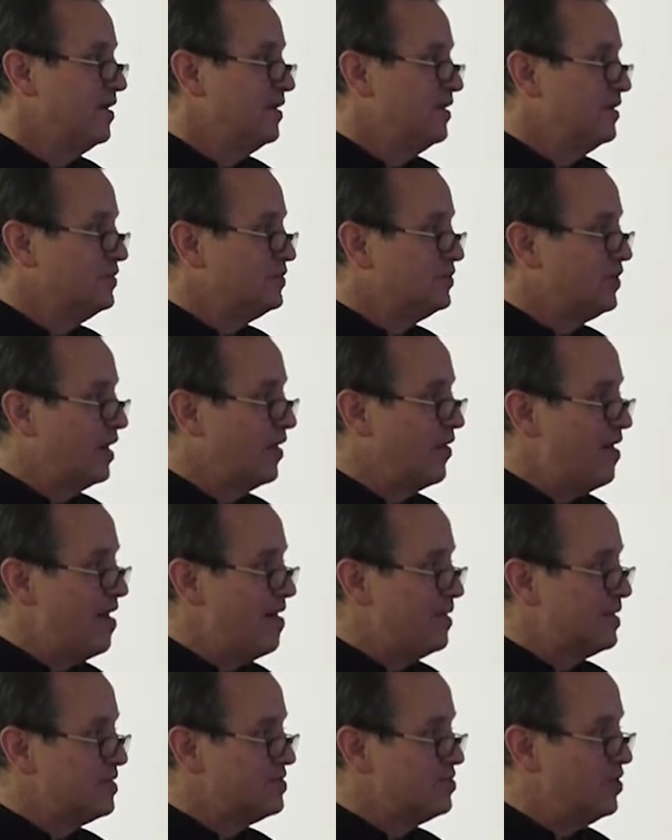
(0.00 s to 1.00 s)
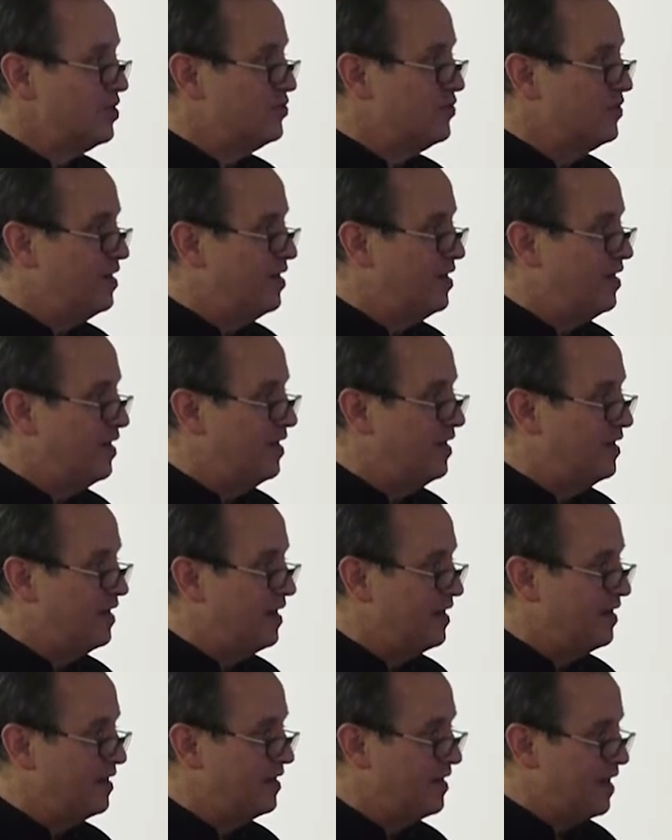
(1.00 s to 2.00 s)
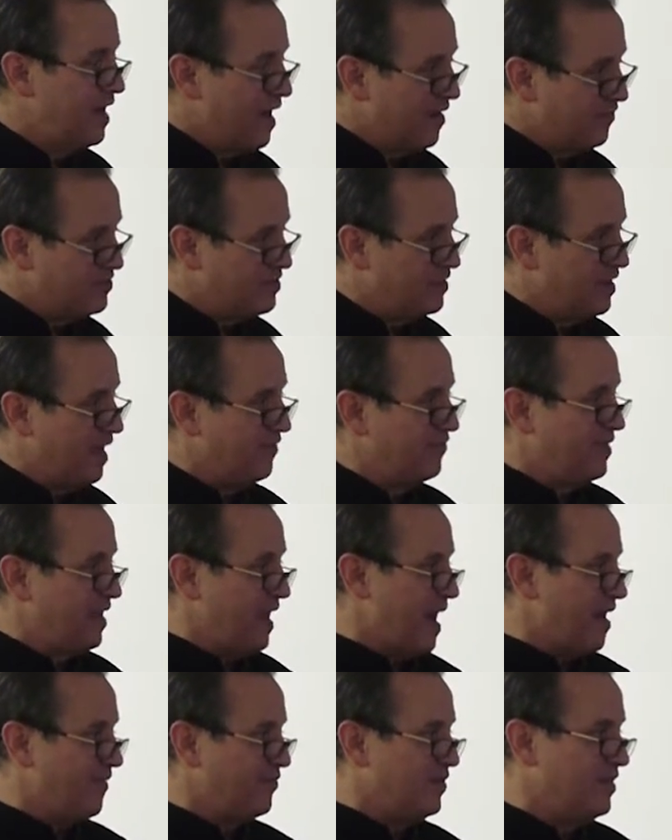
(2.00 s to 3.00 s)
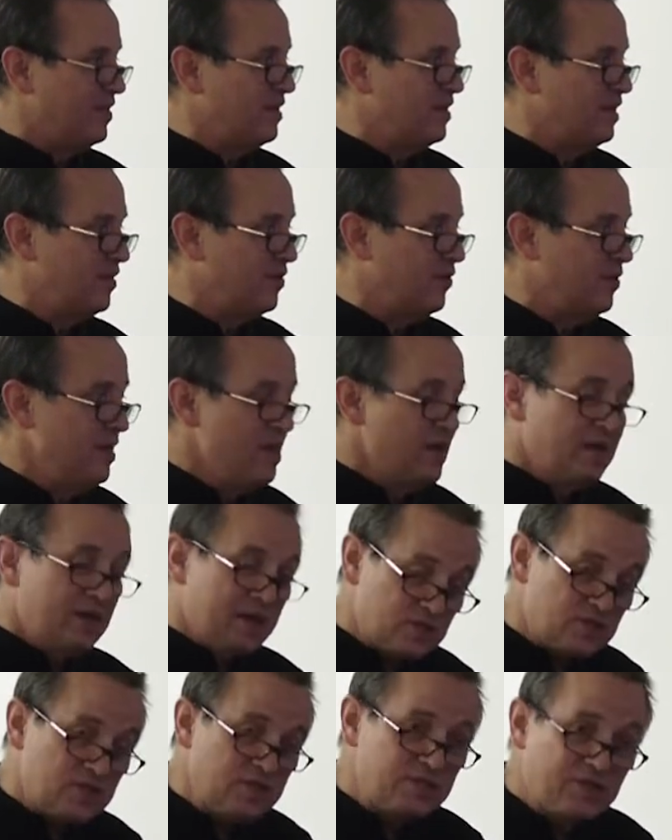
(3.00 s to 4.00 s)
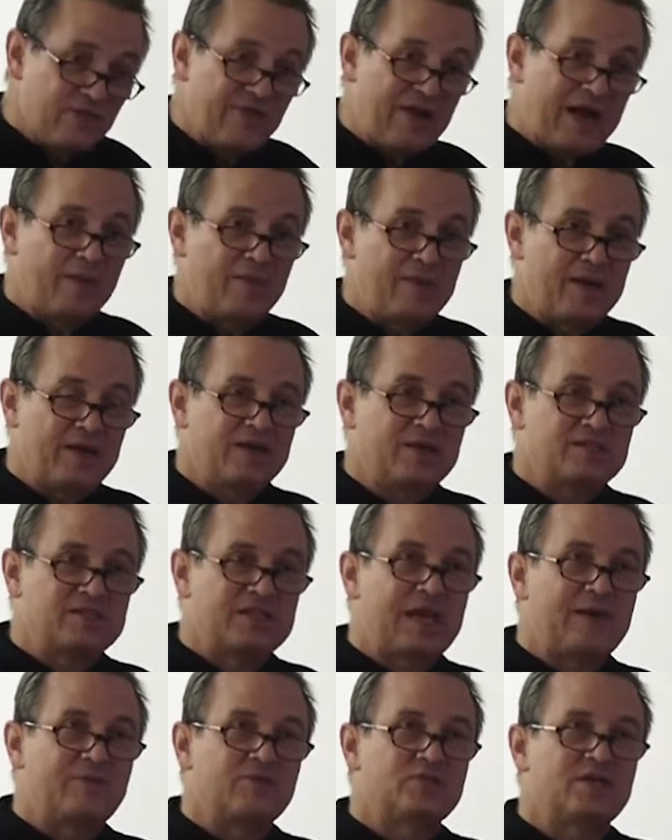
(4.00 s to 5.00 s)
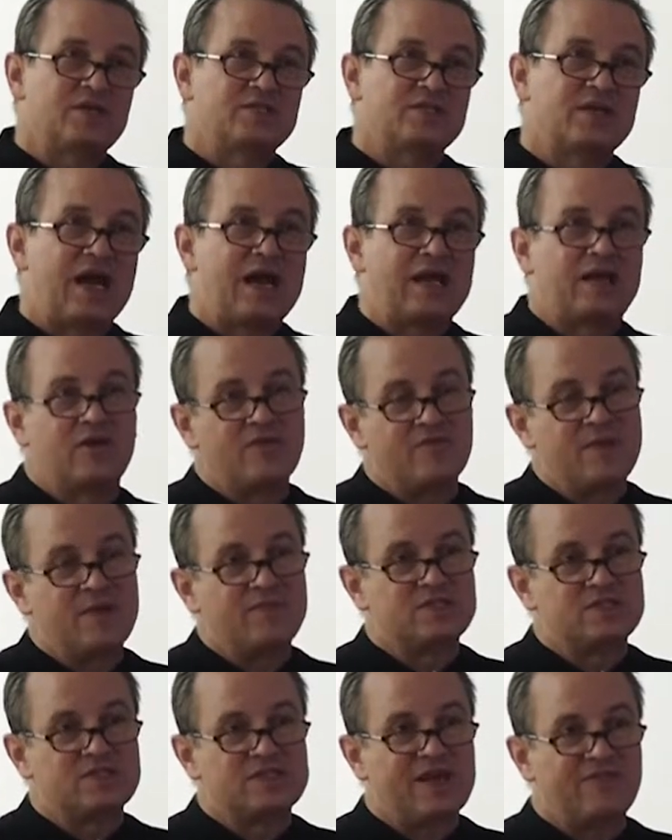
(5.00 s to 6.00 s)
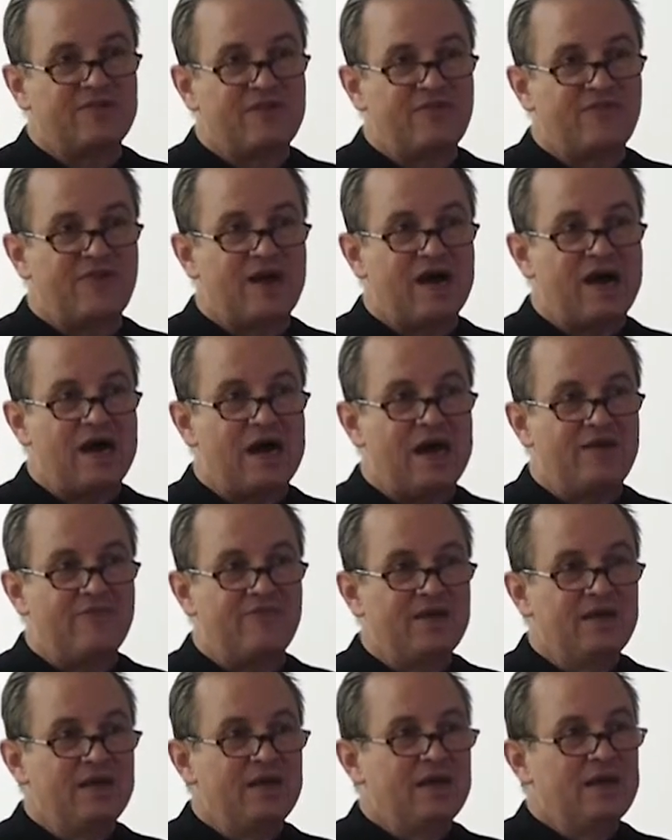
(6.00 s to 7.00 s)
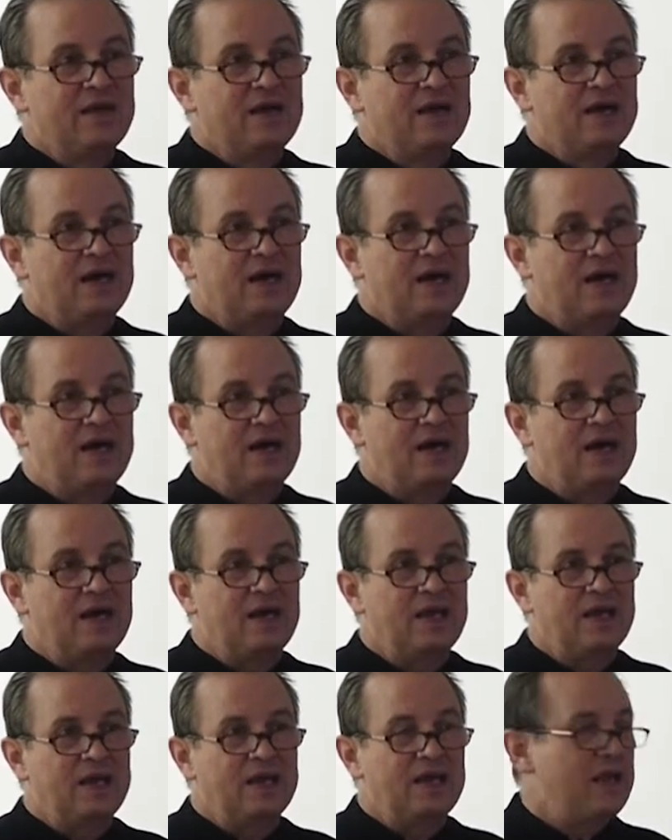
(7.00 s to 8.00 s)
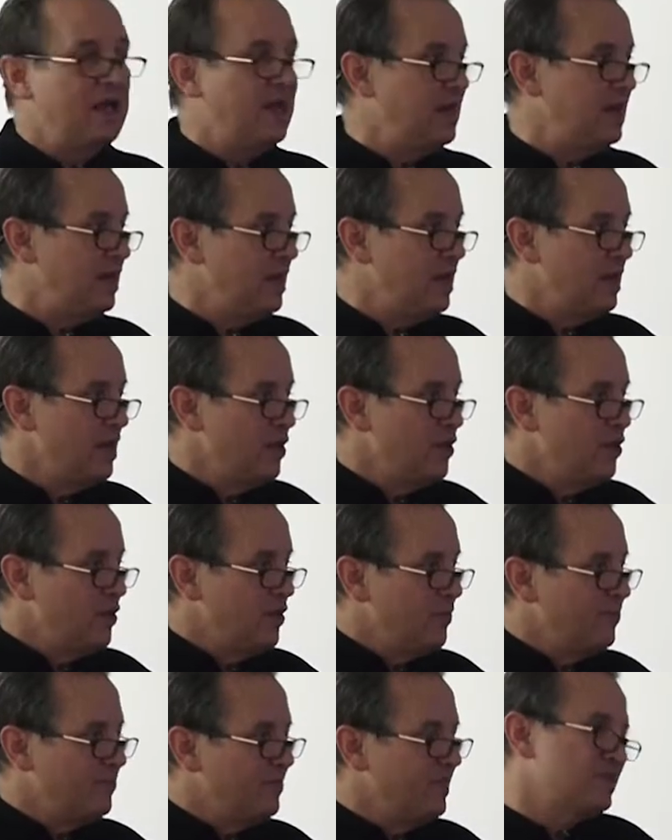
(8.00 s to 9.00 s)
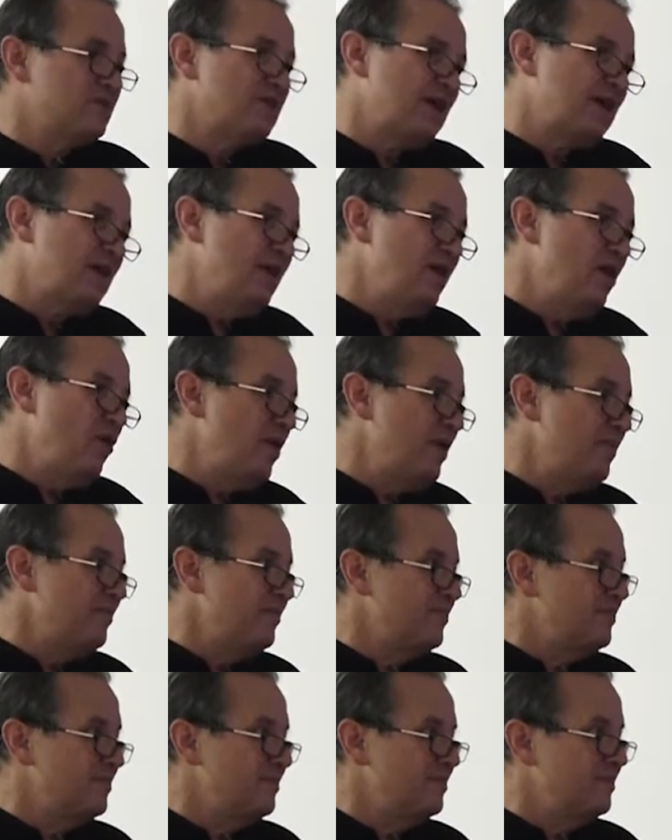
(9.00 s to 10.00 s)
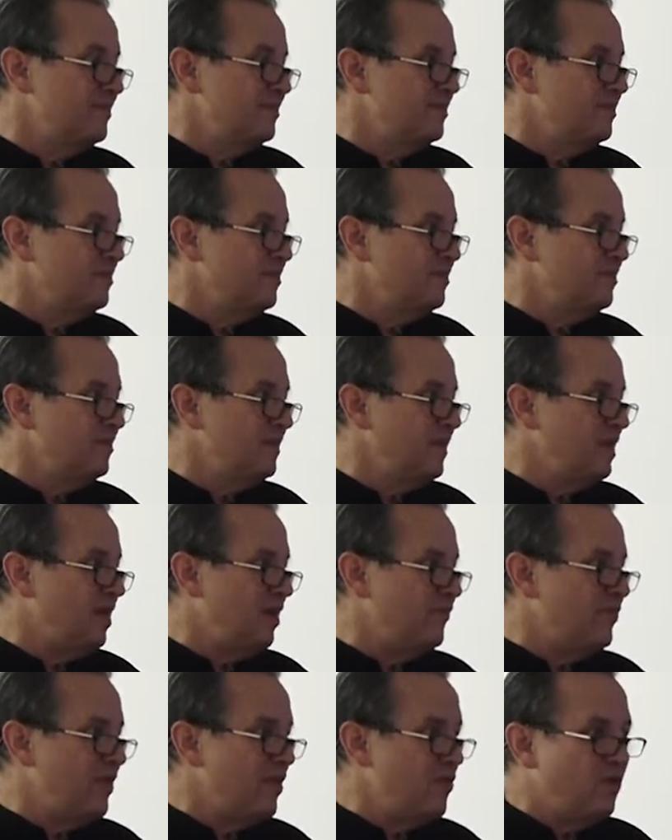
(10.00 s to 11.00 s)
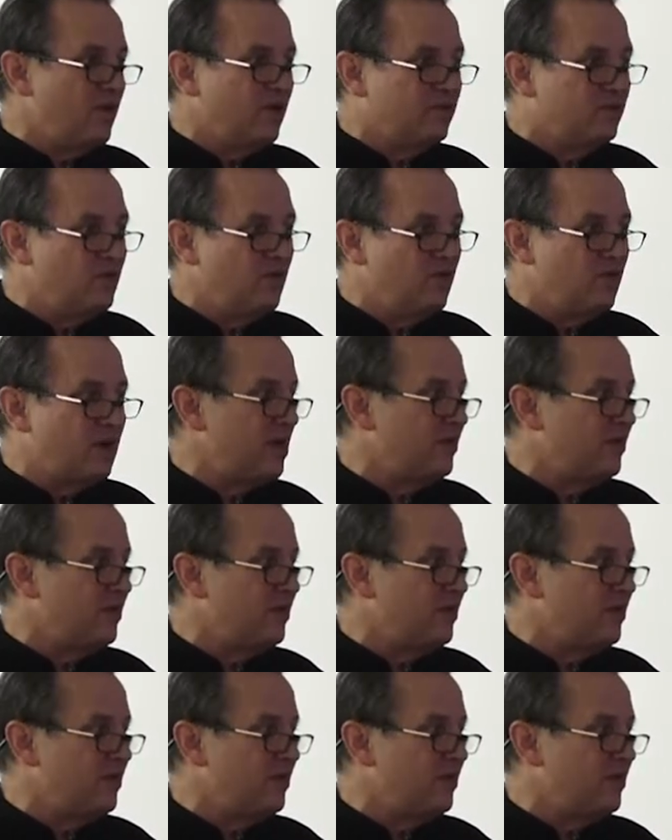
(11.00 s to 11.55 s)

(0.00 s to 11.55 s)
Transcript: So I go have my surgery done, and after the deal. Now, she's developmentally disabled. She has an IQ of maybe 75. But it's like, you know what? If they want to do it, I'll